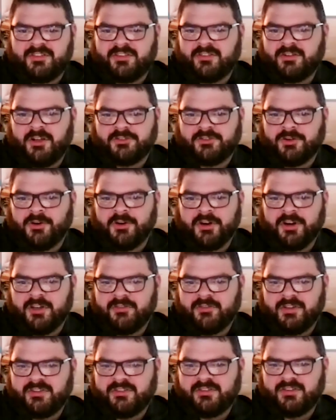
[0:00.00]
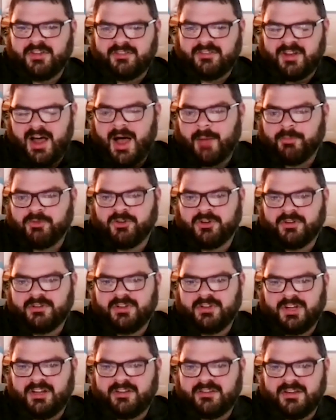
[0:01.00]
to say this is an alternative. It's an
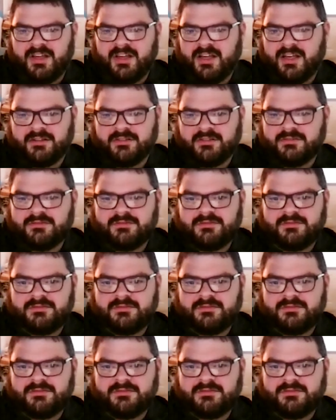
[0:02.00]
option. Like it's not.